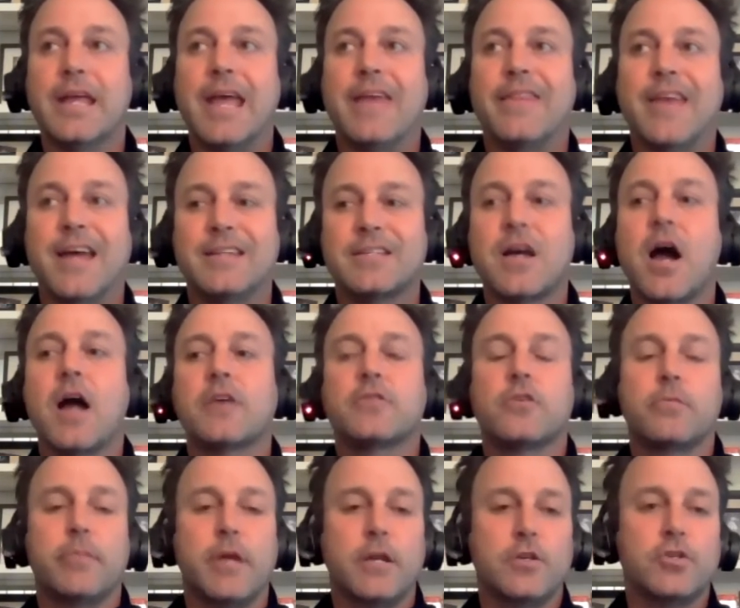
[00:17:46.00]
can that
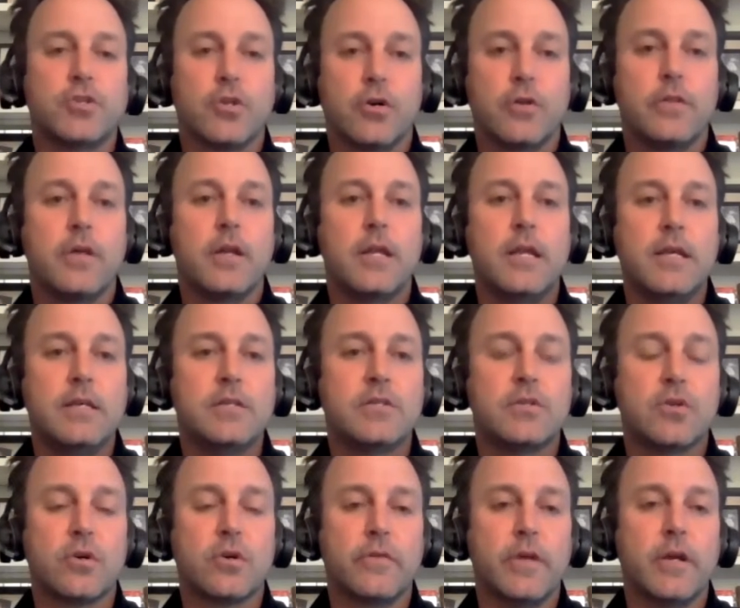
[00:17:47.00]
doctor make sure that he's
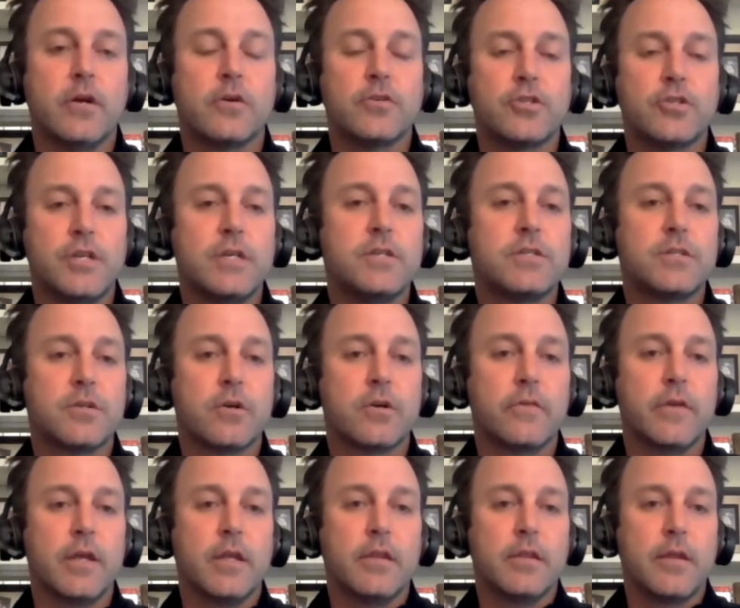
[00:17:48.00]
serving or she's
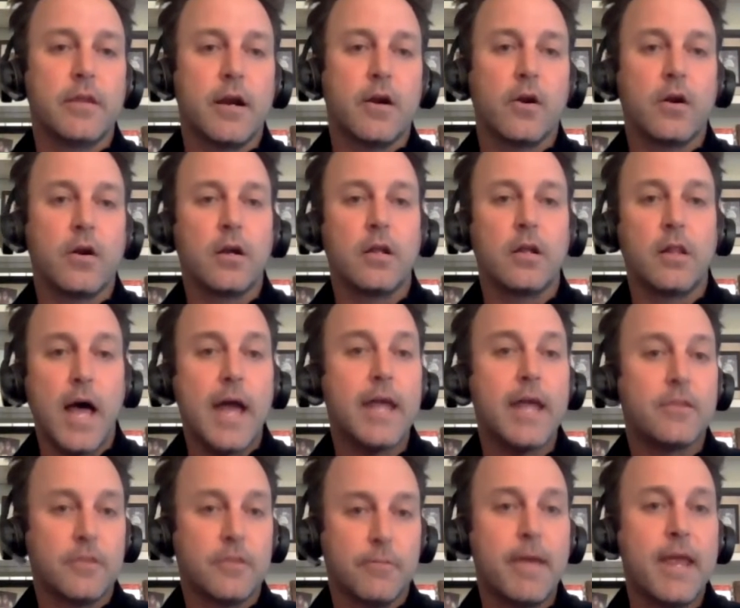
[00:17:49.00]
serving their
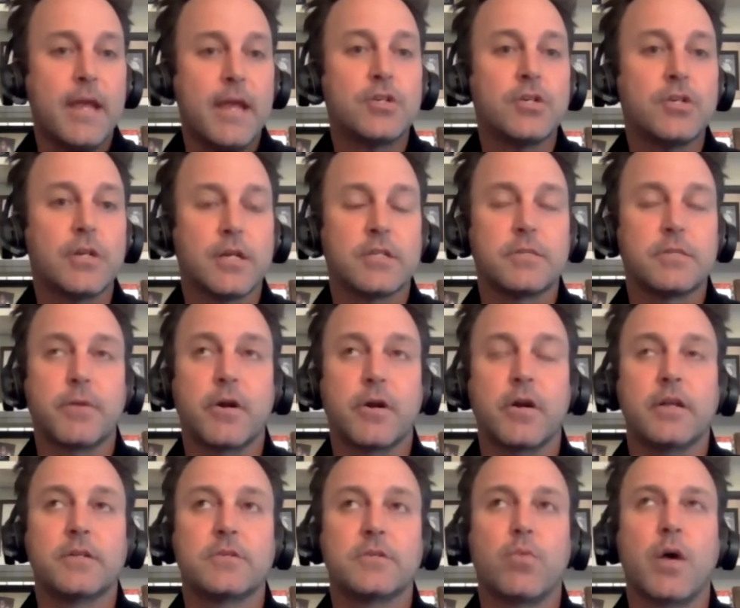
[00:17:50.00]
client, the patient
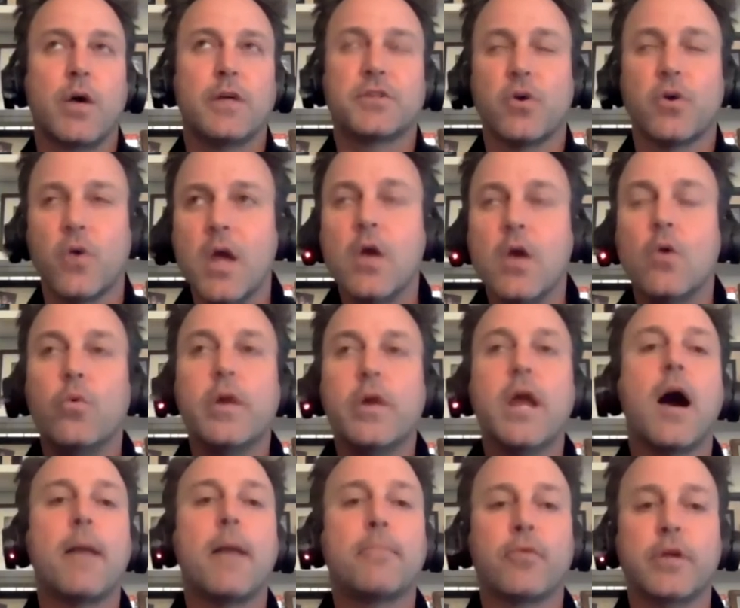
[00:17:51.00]
experience well? So we
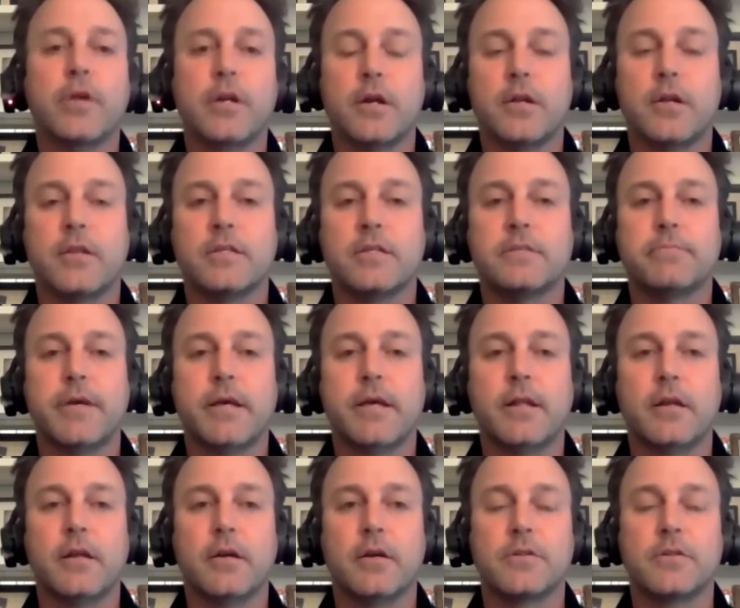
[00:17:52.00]
operate under these
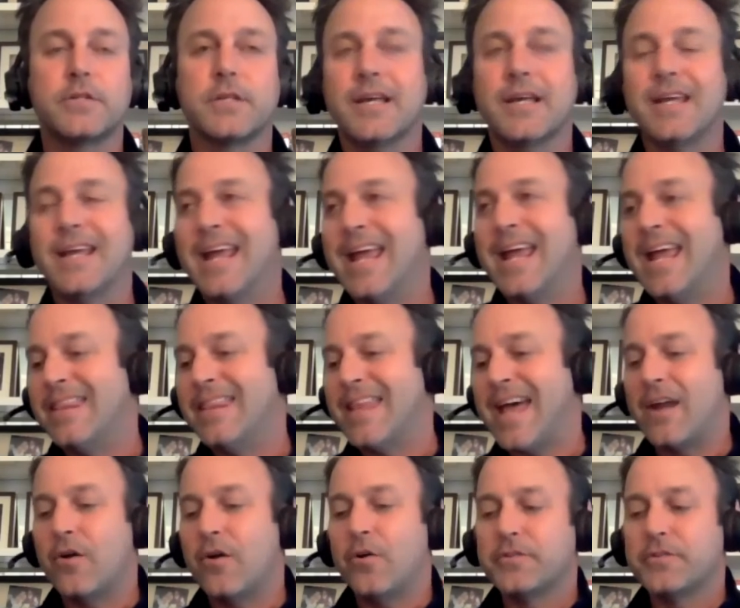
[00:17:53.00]
pillars, and
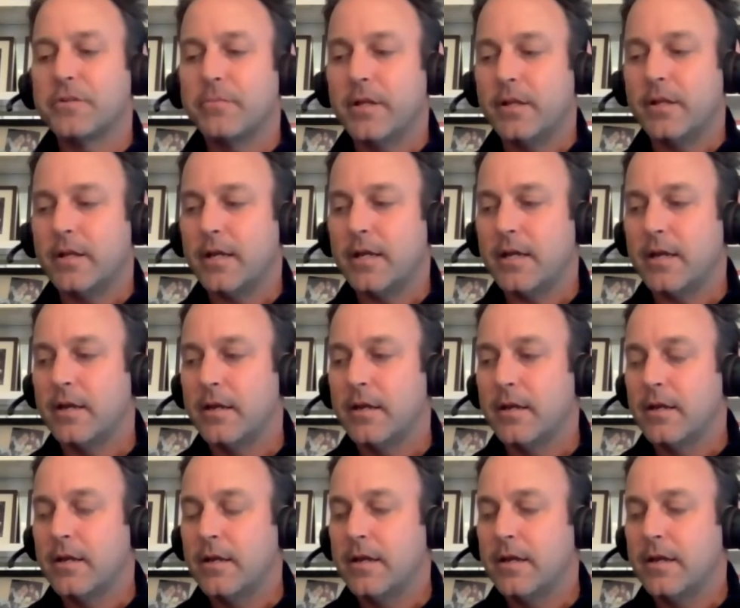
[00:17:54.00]
that ultimately